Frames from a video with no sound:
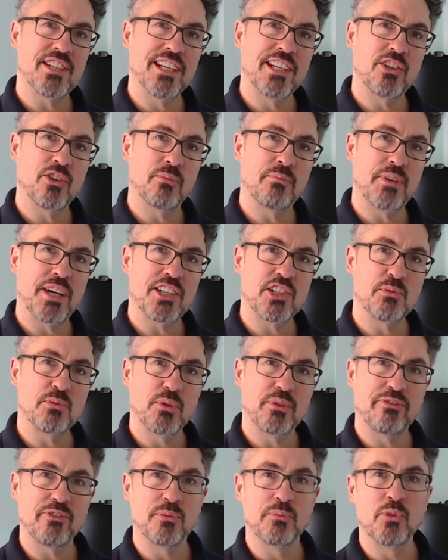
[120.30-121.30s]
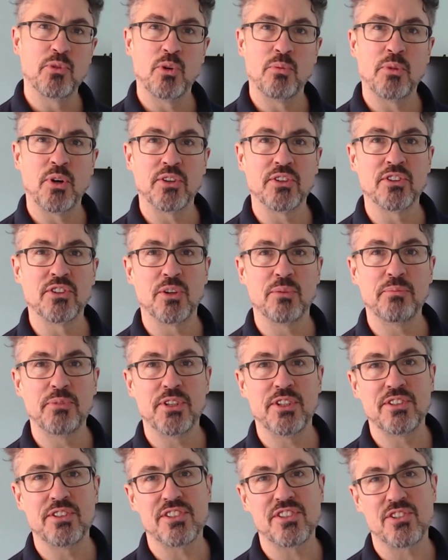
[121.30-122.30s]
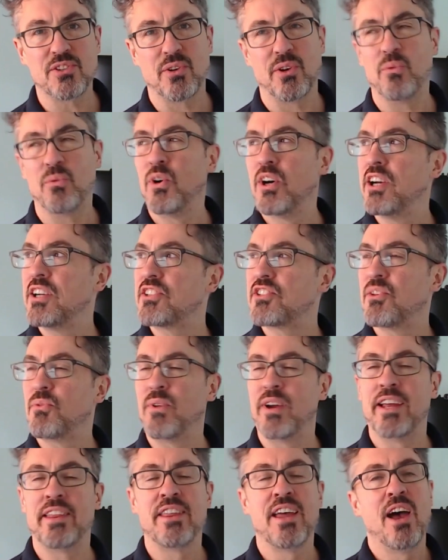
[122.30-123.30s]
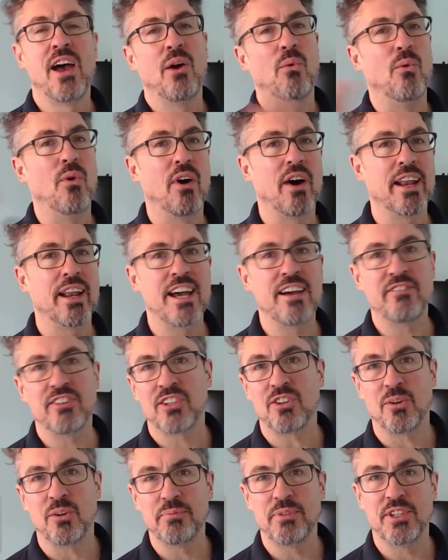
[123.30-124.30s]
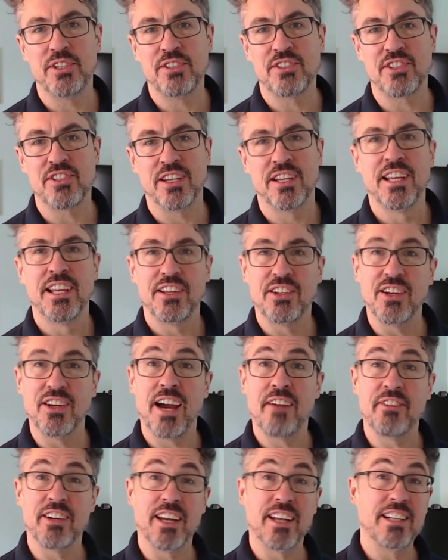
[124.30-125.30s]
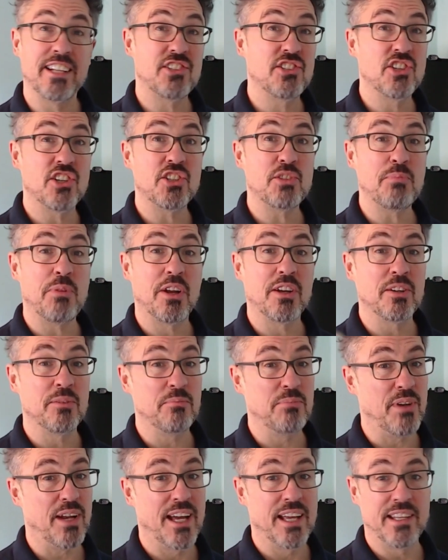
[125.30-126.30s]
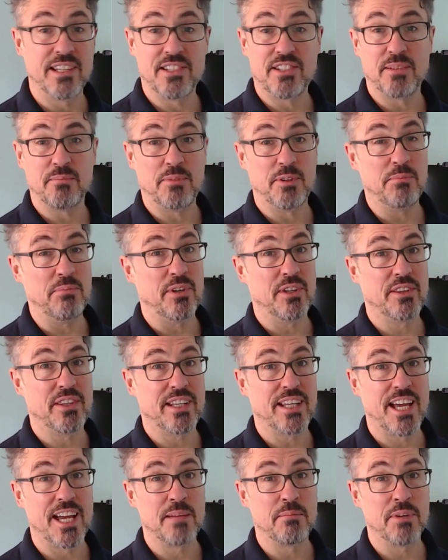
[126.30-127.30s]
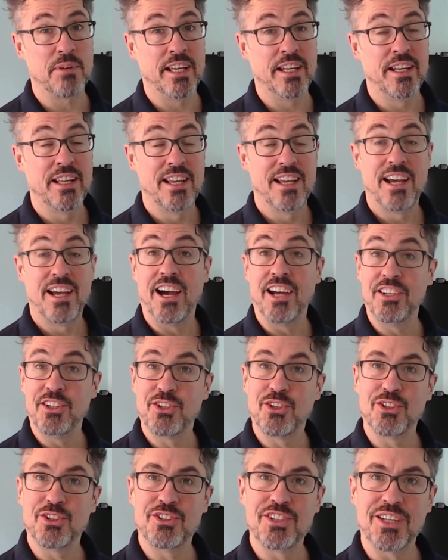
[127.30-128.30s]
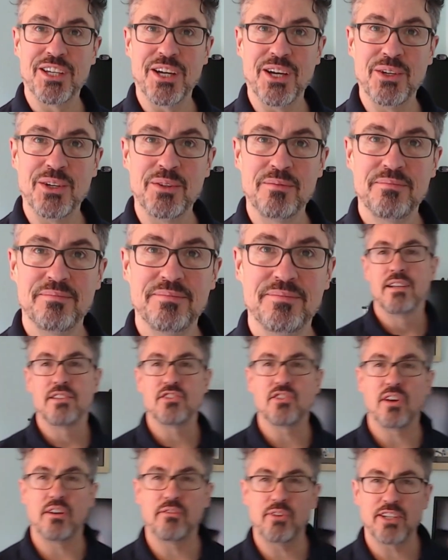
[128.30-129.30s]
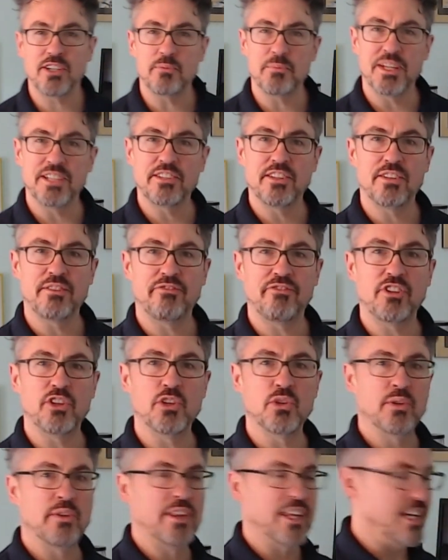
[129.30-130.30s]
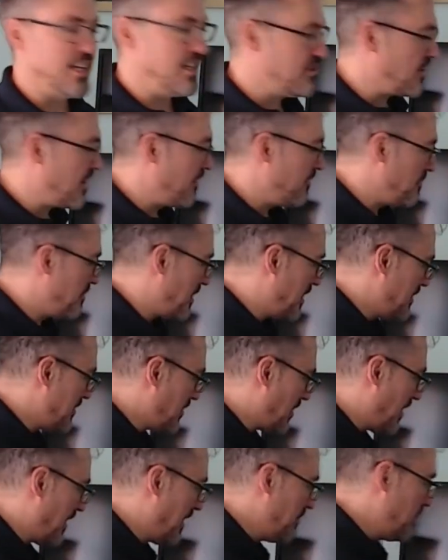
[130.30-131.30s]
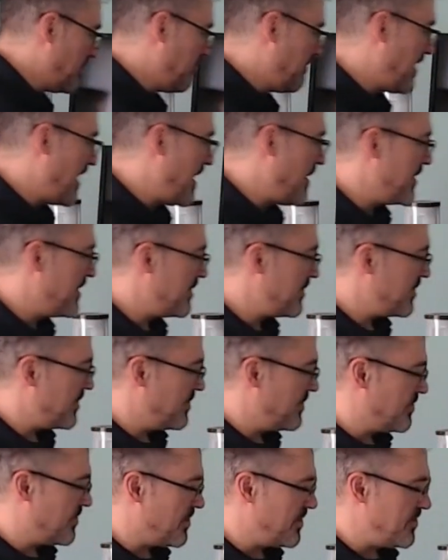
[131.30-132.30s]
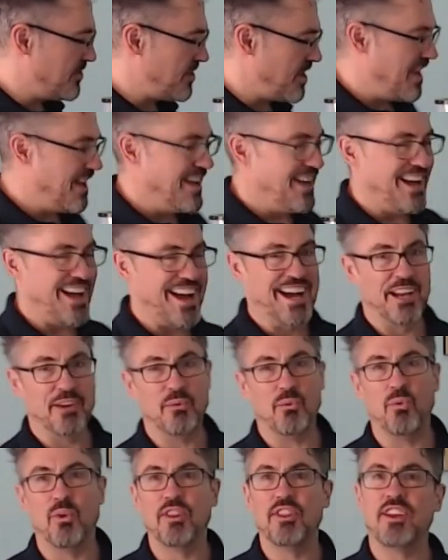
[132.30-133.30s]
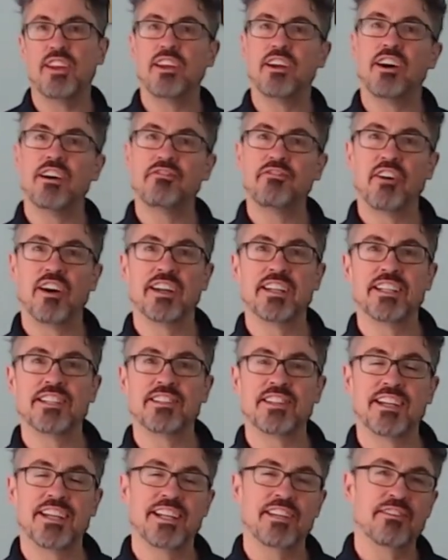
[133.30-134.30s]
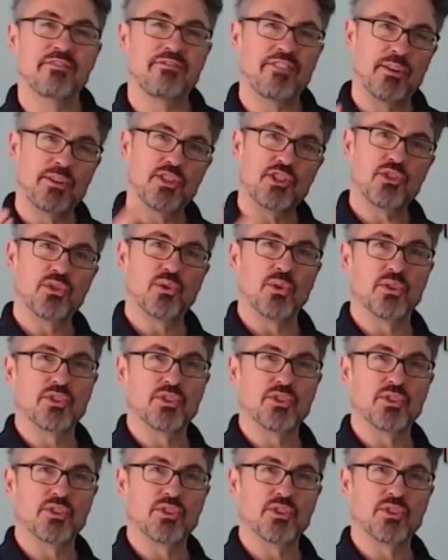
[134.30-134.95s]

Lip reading: compatible for more modern computers, so it works with whatever computer you're having, and it's just plug and play. You simply plug the cable in and you're good to go. So I've recommended a few of these over my time with various users, and one thing that I find is that in the very short